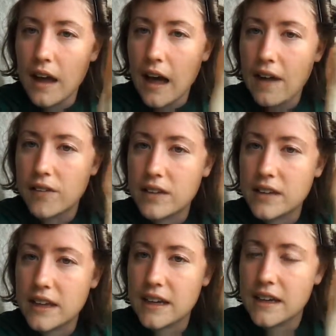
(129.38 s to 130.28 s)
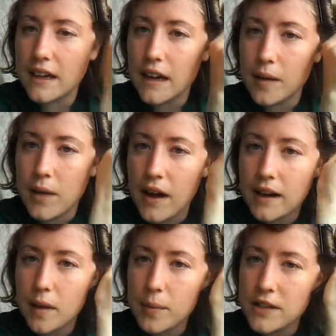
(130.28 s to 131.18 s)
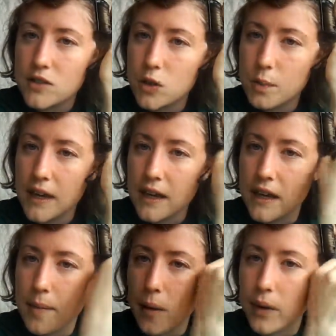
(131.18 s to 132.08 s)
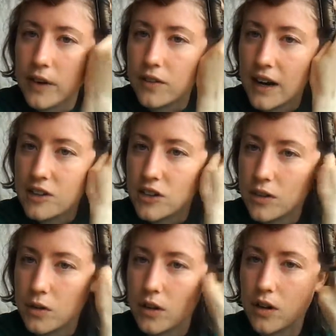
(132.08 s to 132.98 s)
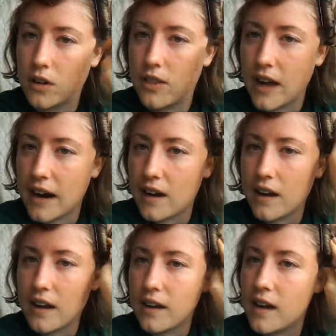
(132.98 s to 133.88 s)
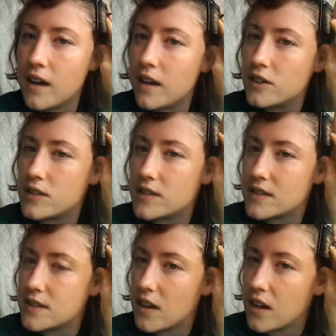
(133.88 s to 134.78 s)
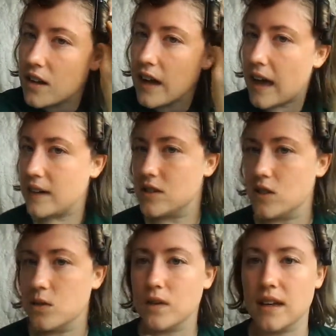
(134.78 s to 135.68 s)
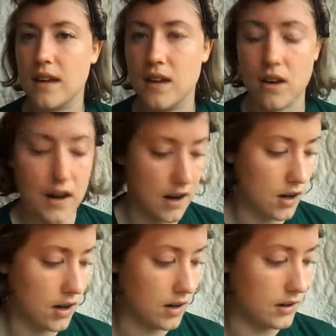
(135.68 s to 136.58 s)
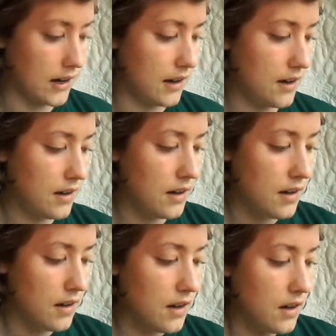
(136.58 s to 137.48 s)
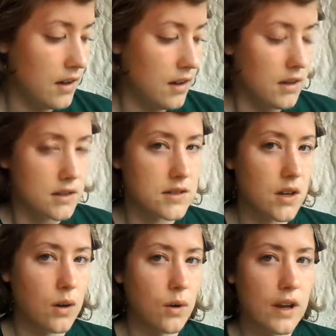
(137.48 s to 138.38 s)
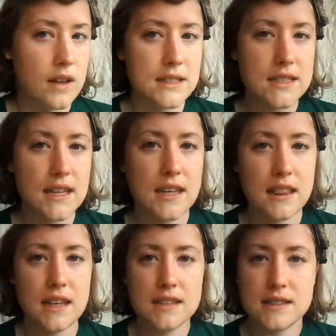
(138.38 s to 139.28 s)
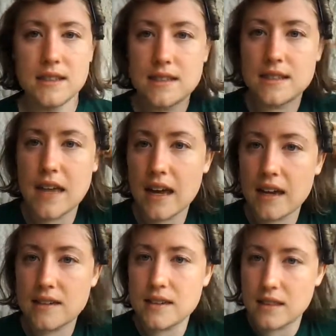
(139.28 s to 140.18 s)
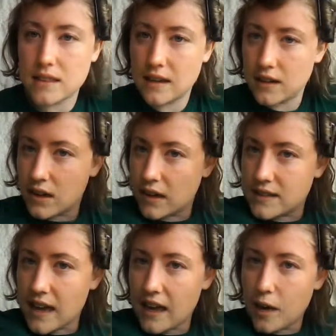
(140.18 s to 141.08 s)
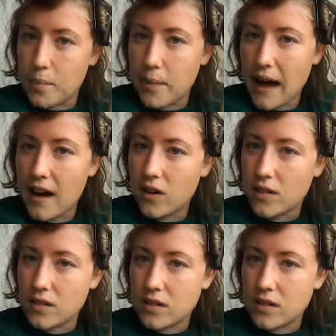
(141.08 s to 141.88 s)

I really am not going to be too picky about what direction you curl the hair in, just as long as you get your hair curly. So to get these to set, they're going to take about